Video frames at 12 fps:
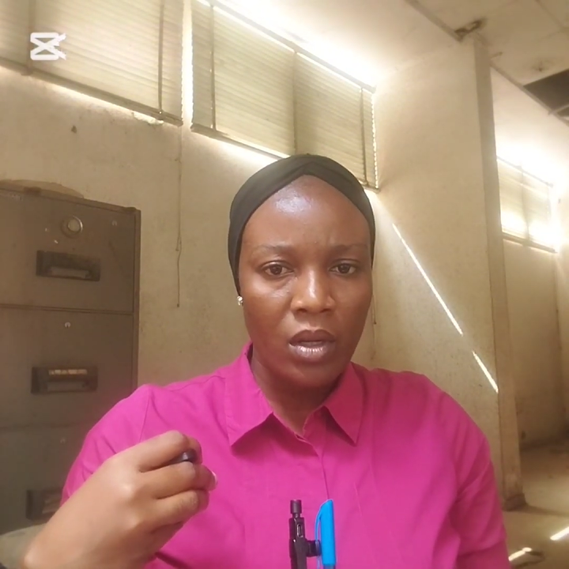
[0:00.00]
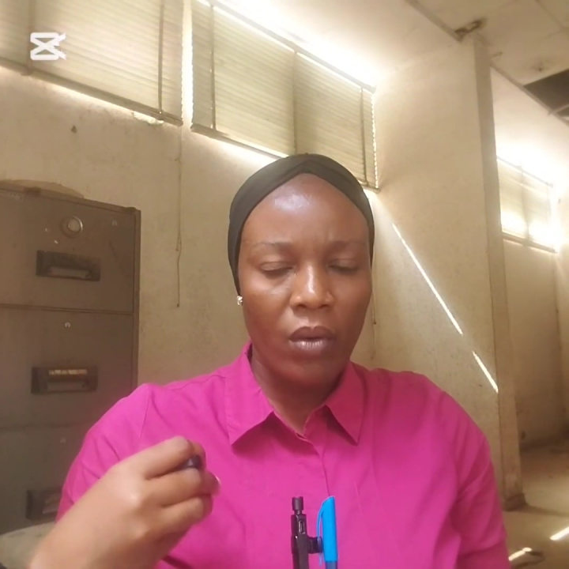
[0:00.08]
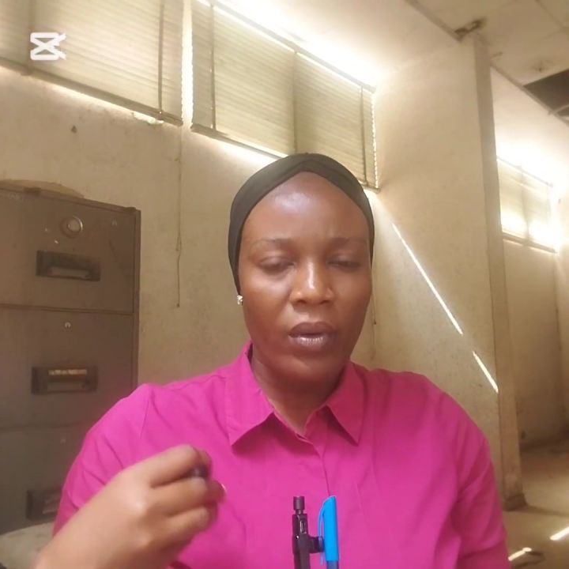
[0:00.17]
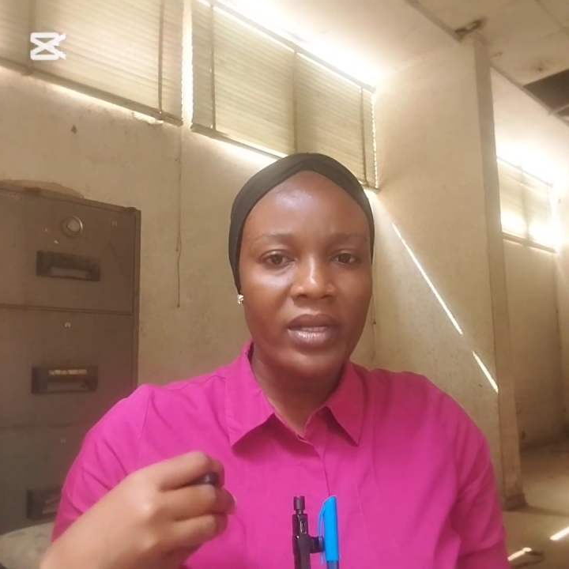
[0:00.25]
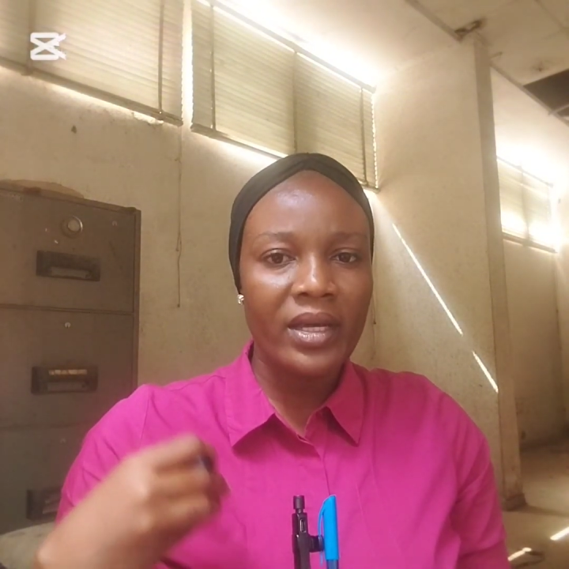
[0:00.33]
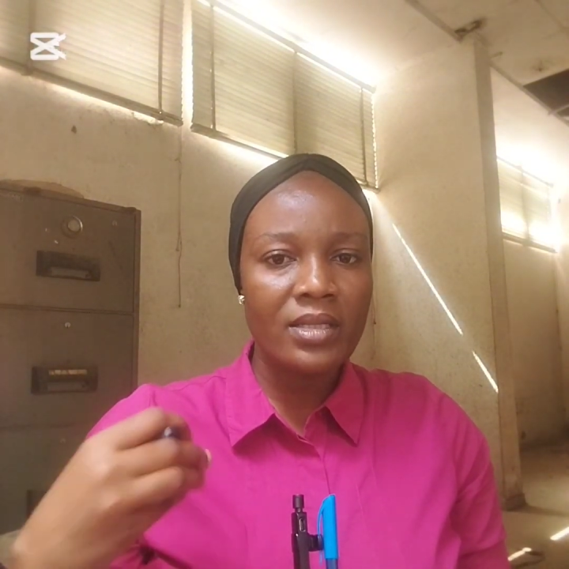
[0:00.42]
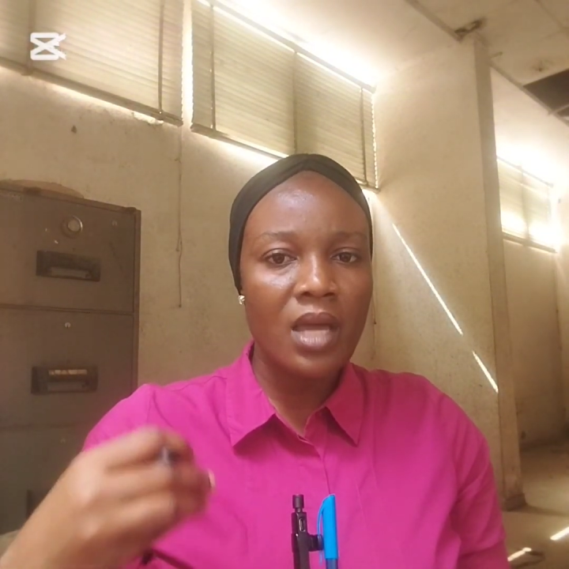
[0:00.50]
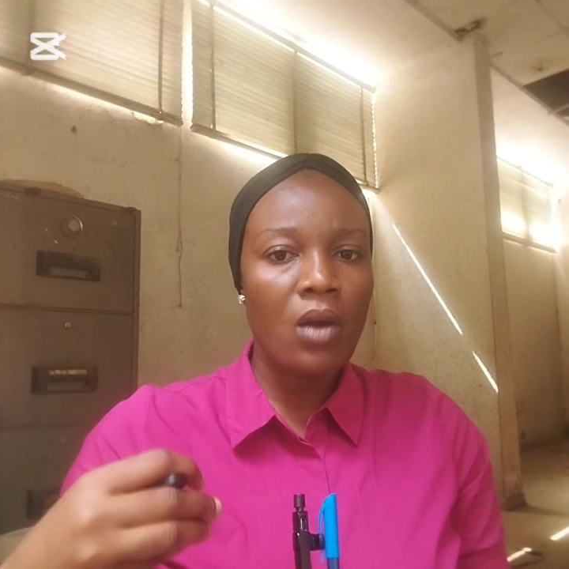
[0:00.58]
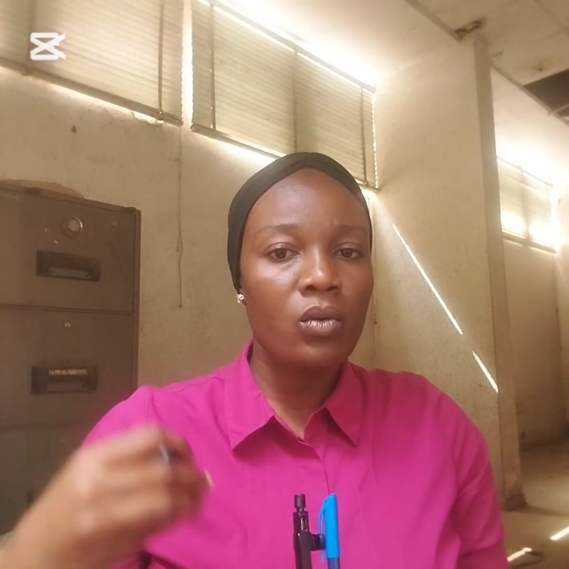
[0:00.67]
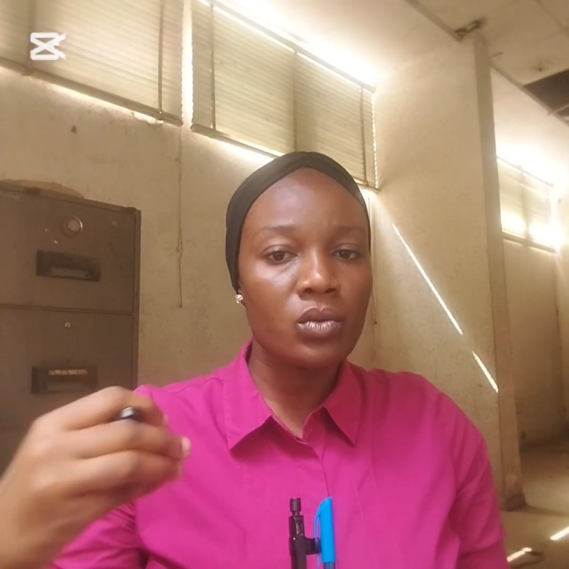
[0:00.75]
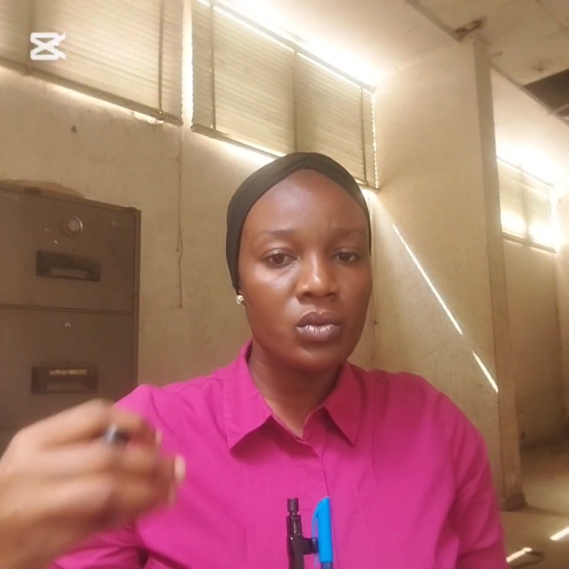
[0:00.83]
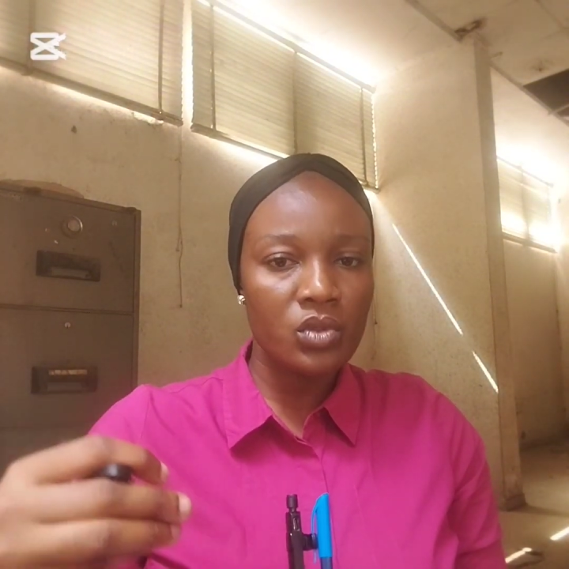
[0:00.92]
All right. That's
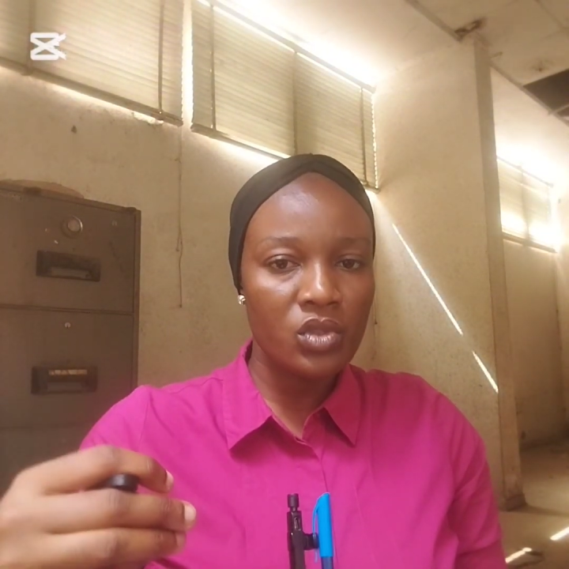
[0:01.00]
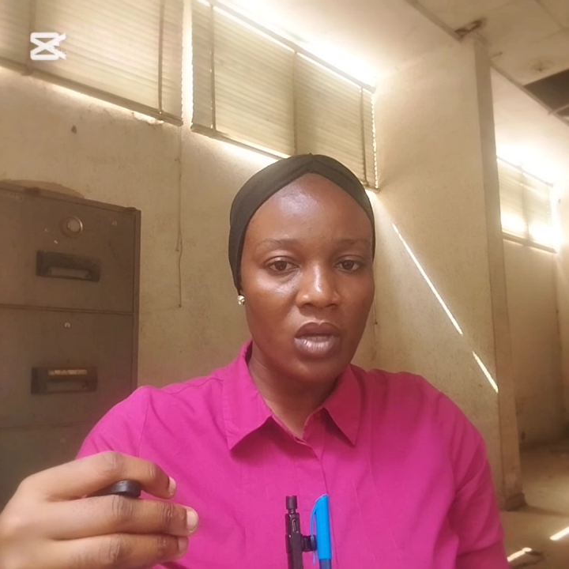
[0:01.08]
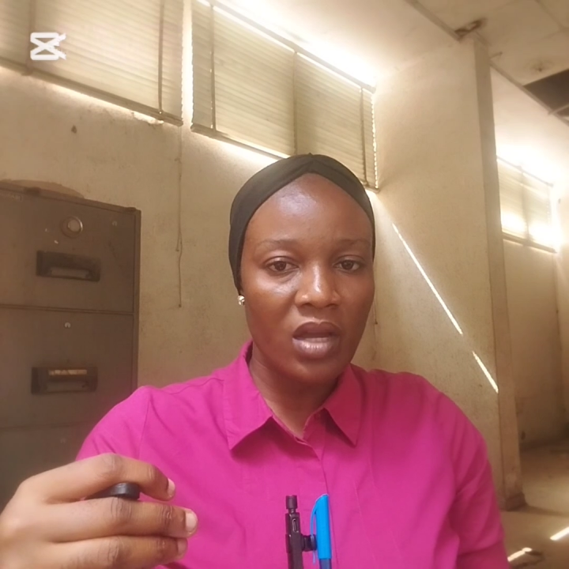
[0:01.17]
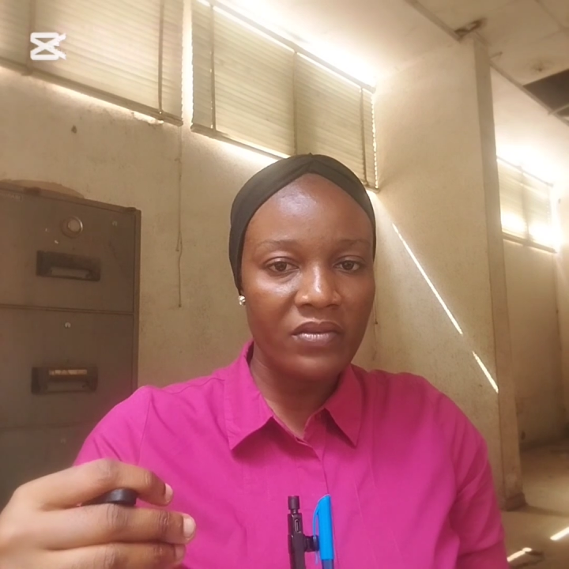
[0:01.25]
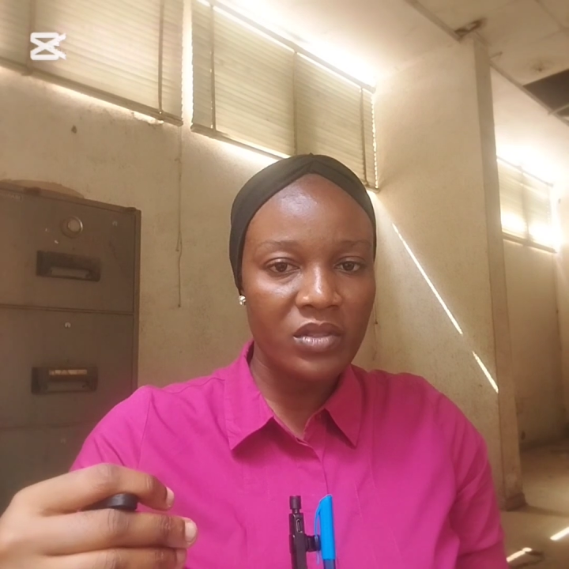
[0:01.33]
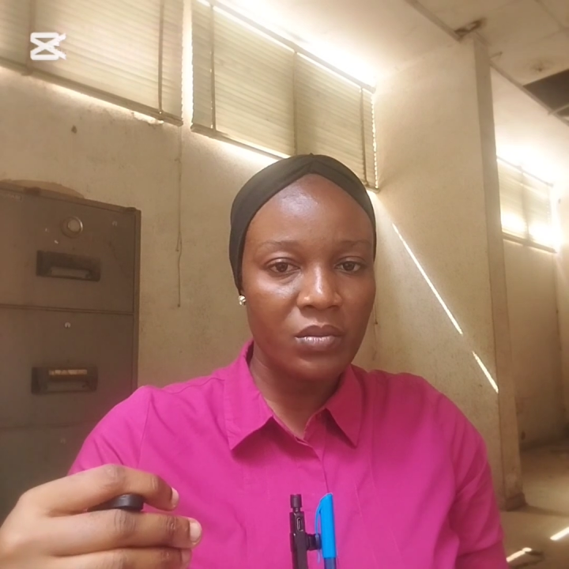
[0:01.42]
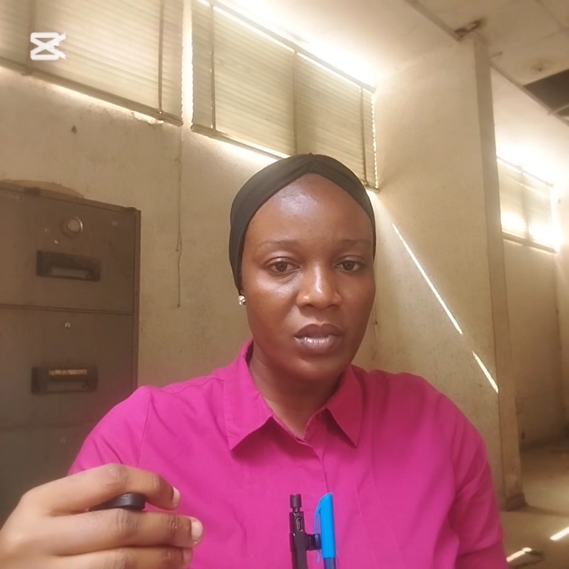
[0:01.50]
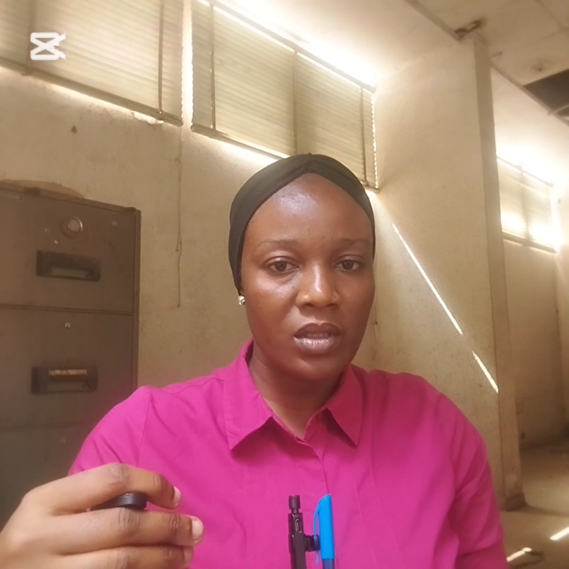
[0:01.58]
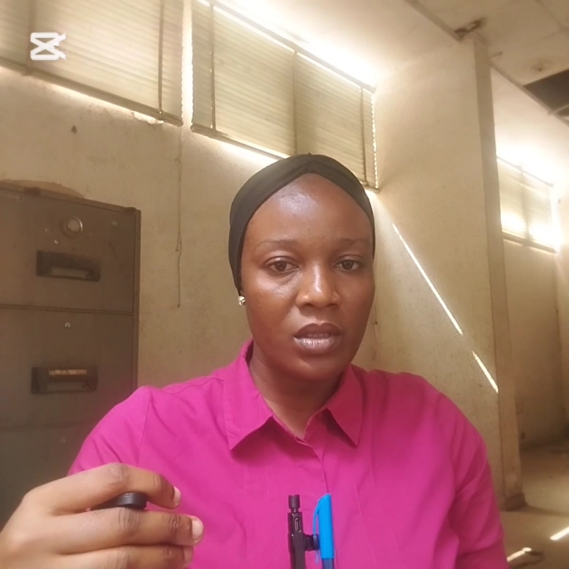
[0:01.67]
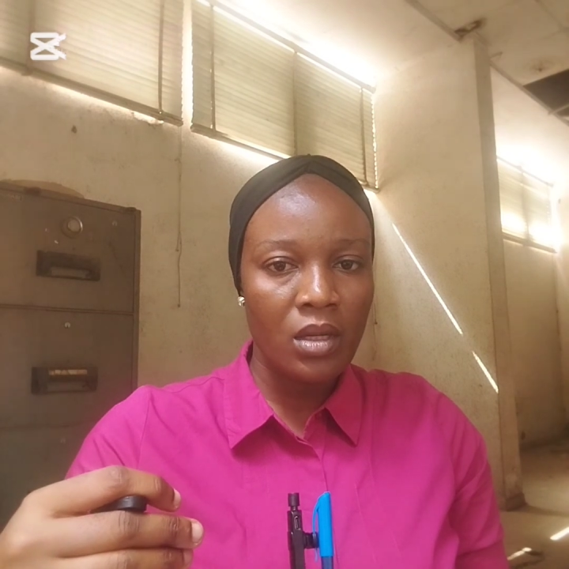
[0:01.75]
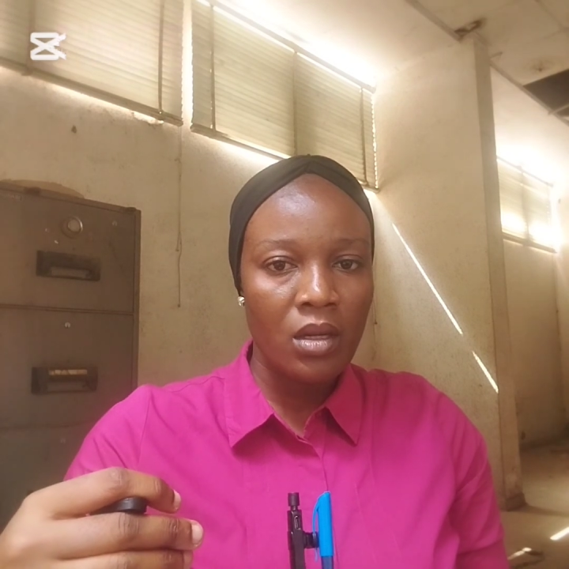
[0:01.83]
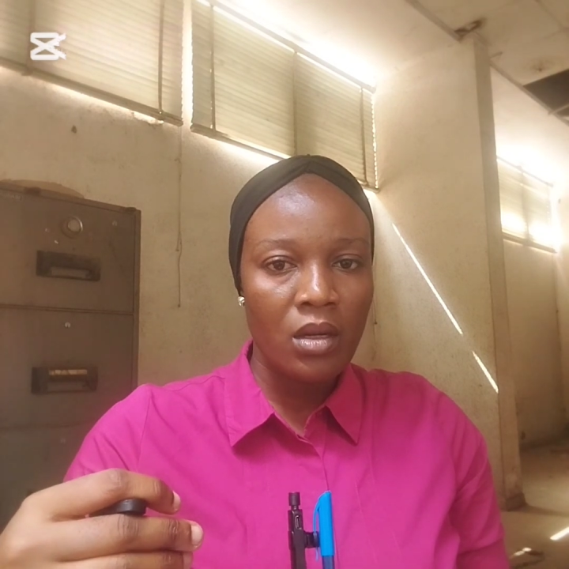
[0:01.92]
how good you have to be.